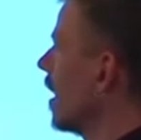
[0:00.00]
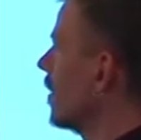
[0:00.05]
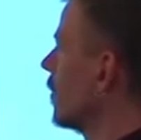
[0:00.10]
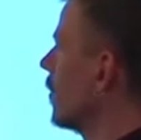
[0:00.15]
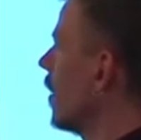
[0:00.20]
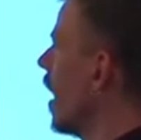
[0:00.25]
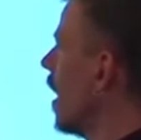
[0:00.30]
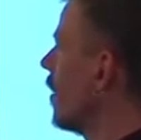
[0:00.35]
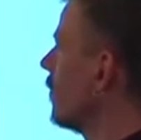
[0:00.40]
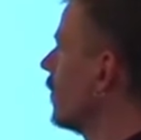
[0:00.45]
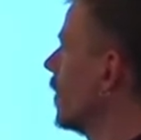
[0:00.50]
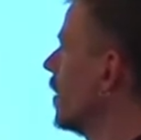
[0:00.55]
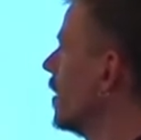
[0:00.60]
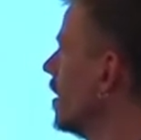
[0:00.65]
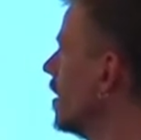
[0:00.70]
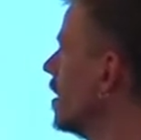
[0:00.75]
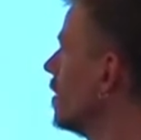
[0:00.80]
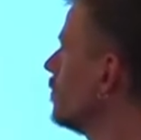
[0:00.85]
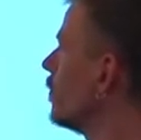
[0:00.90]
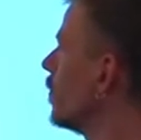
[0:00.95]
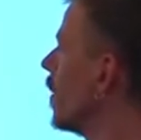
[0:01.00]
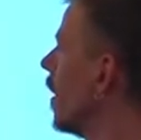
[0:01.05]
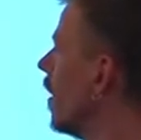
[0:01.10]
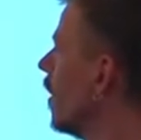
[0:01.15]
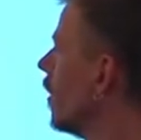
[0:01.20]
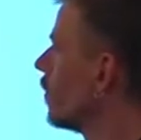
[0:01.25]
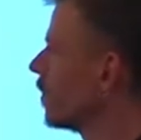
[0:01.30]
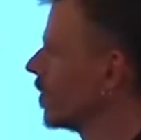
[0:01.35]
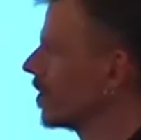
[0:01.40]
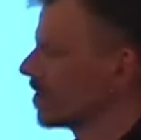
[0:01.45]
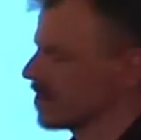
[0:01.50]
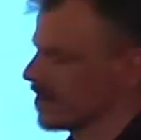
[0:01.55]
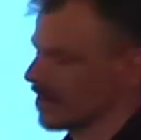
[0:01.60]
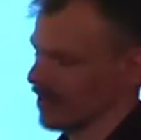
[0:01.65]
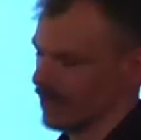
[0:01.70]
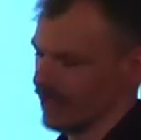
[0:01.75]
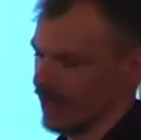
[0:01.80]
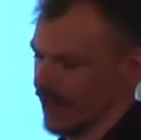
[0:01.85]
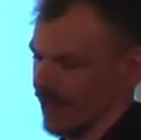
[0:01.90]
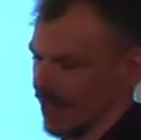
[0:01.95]
you have the heap, which the
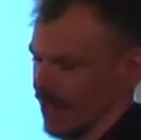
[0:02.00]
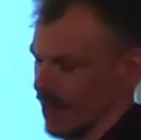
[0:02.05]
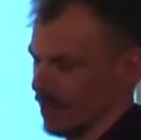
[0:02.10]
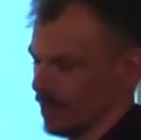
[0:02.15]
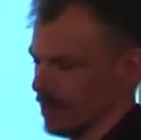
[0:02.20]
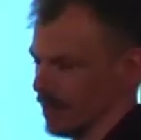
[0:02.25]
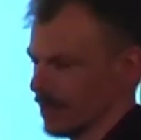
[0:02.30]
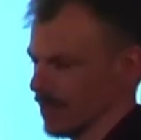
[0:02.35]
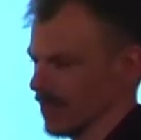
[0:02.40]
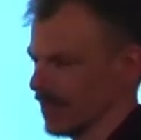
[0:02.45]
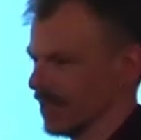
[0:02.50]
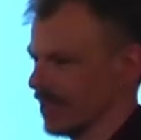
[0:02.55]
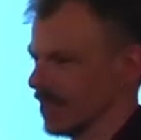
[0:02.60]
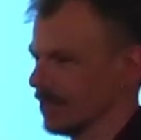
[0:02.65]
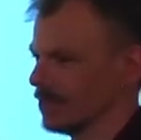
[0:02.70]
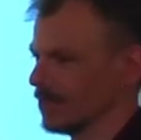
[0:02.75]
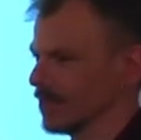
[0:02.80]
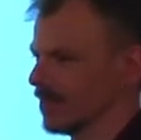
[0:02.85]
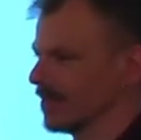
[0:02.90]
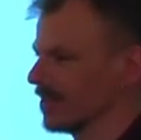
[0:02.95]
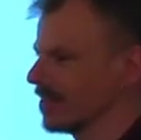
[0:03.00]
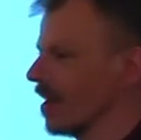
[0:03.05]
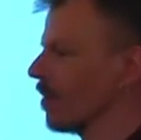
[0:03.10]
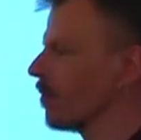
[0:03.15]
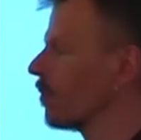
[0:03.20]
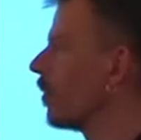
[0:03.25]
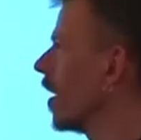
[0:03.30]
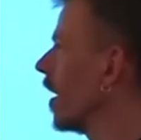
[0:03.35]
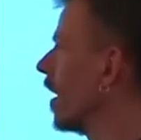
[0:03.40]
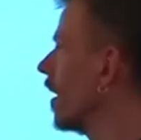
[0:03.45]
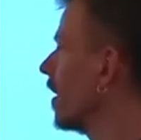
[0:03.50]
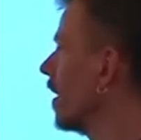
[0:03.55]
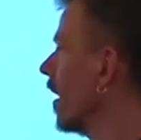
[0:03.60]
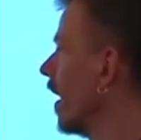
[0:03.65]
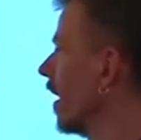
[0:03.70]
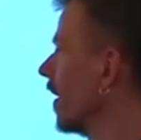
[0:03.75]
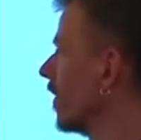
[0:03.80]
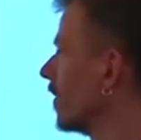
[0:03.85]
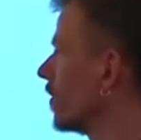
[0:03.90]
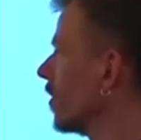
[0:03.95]
VM keeps in some way,
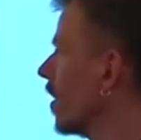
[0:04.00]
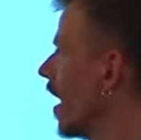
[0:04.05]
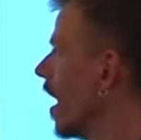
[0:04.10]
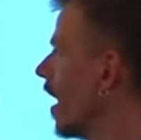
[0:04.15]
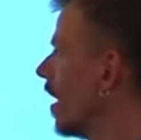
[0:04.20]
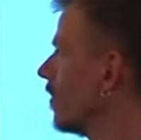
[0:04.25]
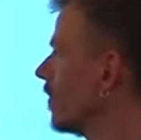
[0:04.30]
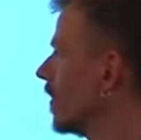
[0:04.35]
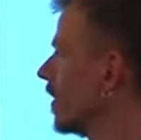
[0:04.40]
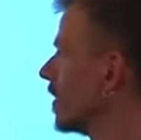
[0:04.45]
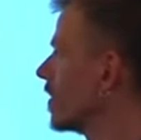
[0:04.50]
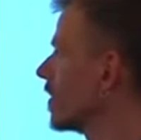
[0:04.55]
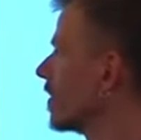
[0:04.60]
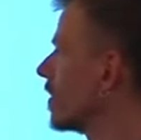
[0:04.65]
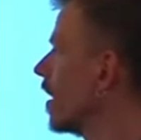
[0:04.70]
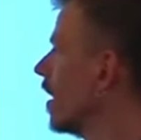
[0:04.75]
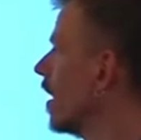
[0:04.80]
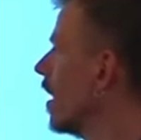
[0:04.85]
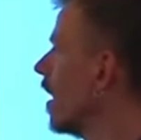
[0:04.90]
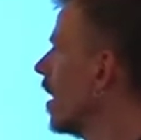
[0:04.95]
and you have this